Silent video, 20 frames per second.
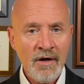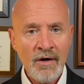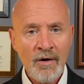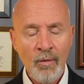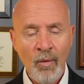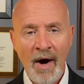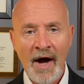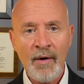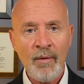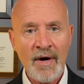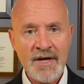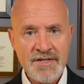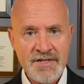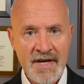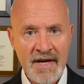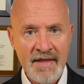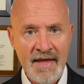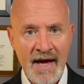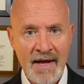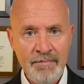Why do I
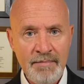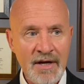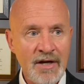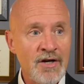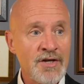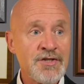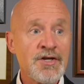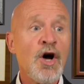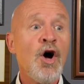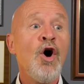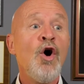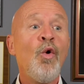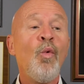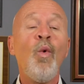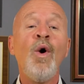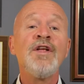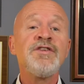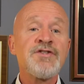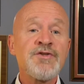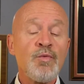say that? Because
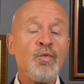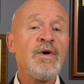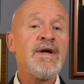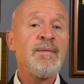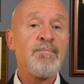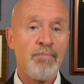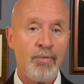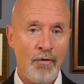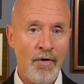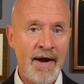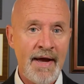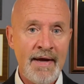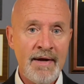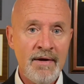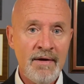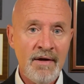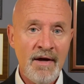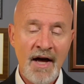once we bring